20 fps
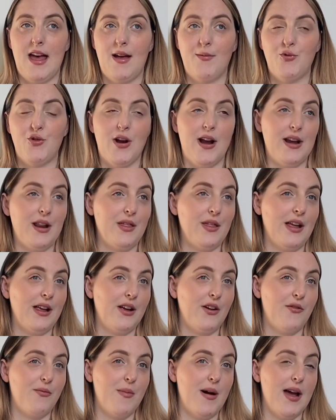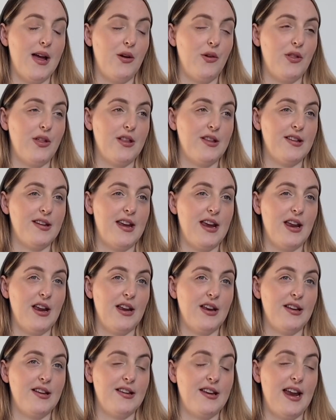trying to think of my other
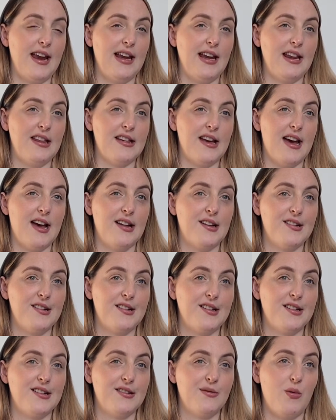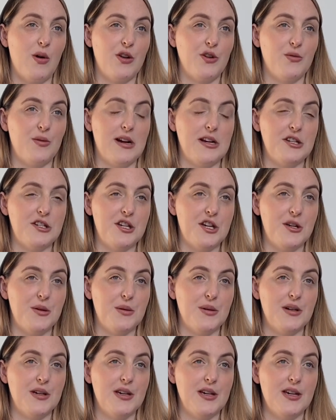daily tasks. What do I do?
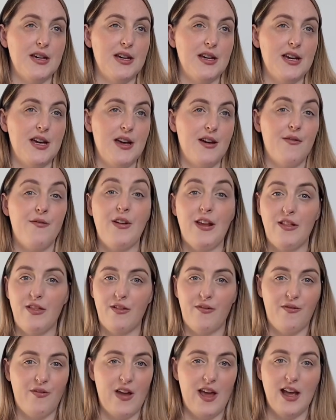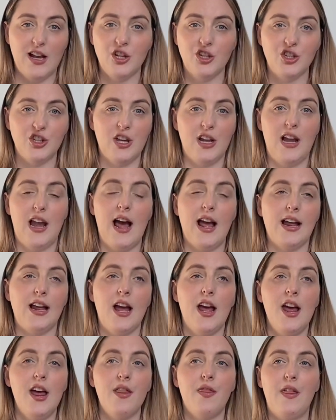Feed the fish, like
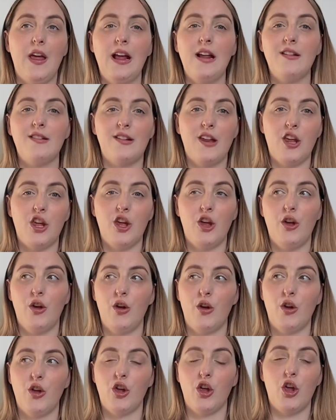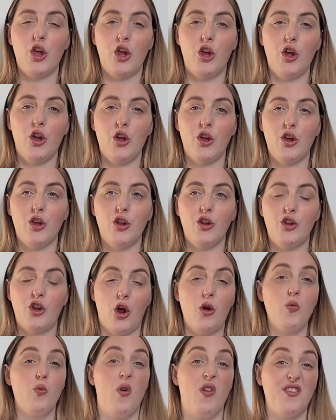things that you
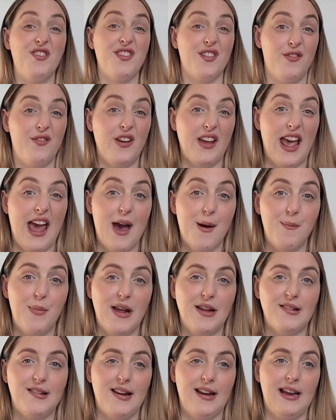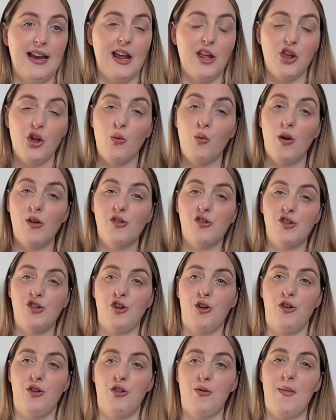don't want to forget basically, and you want to
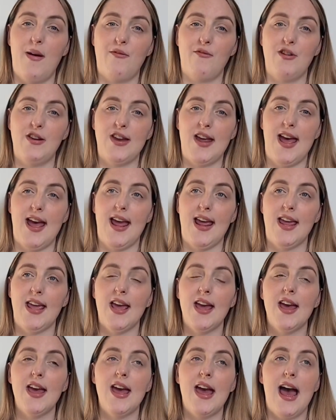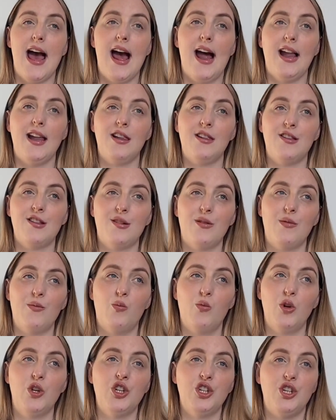do them every day. And
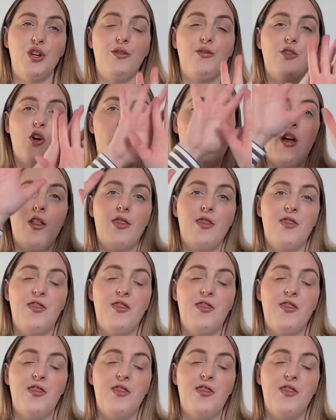once you've got